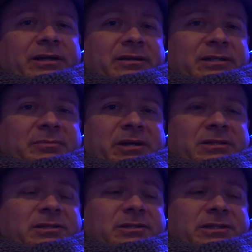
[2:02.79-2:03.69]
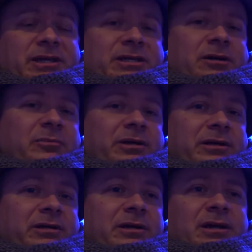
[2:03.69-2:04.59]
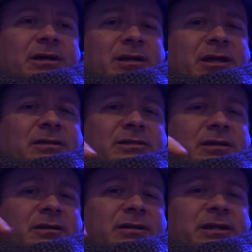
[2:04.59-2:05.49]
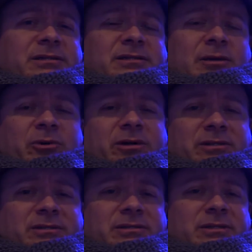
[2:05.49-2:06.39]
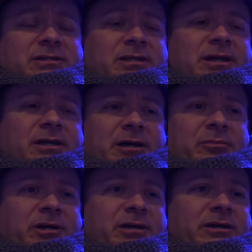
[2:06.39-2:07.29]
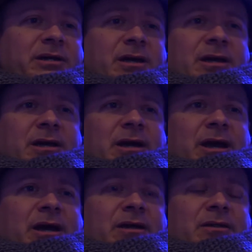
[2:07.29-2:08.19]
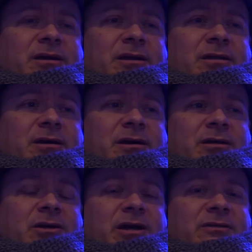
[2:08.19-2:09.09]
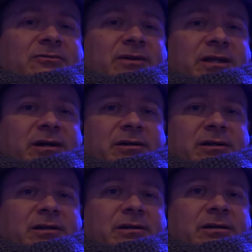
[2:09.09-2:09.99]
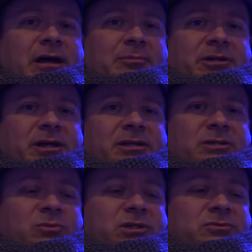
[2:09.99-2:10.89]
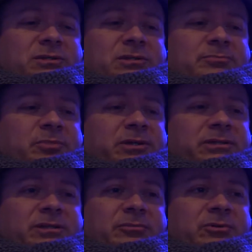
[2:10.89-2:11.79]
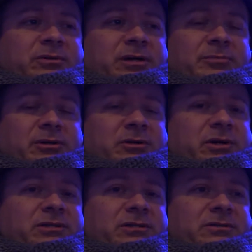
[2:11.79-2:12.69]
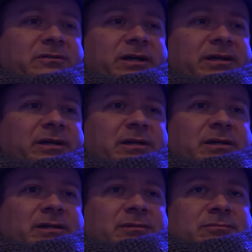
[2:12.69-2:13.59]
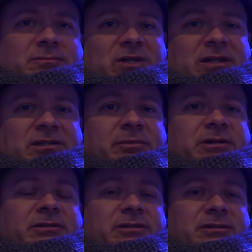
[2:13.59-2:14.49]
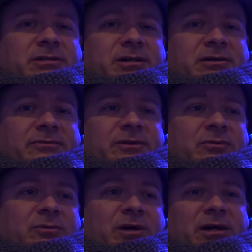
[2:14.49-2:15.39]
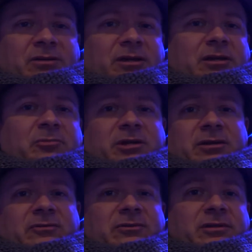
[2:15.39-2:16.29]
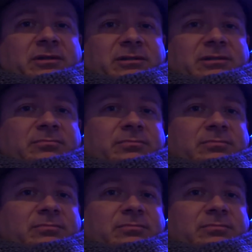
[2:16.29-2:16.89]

this message and say count me in. They sent a link somewhere else to say count me in, and then you had to fill out an application, which was pretty simple, a couple of questions of like, tell us about yourself and why you think you'd be good for this